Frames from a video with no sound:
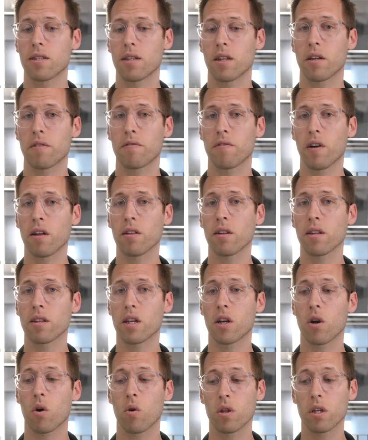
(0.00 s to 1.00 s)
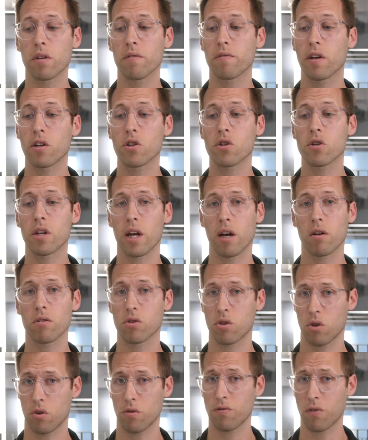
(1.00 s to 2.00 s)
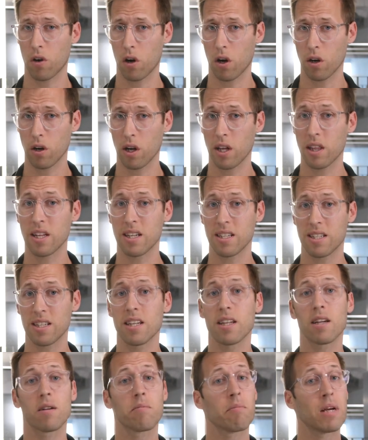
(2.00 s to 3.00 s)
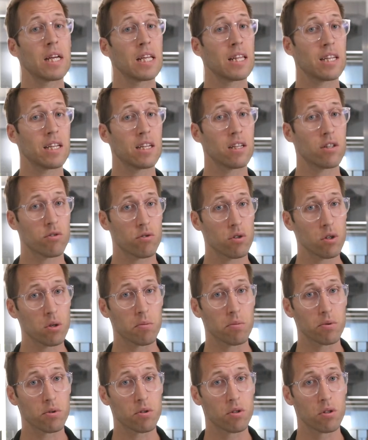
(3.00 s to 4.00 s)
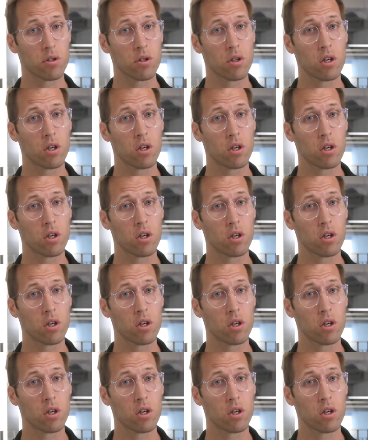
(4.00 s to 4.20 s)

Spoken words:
and they found that they only ventured out so far, and they did it mainly in groups.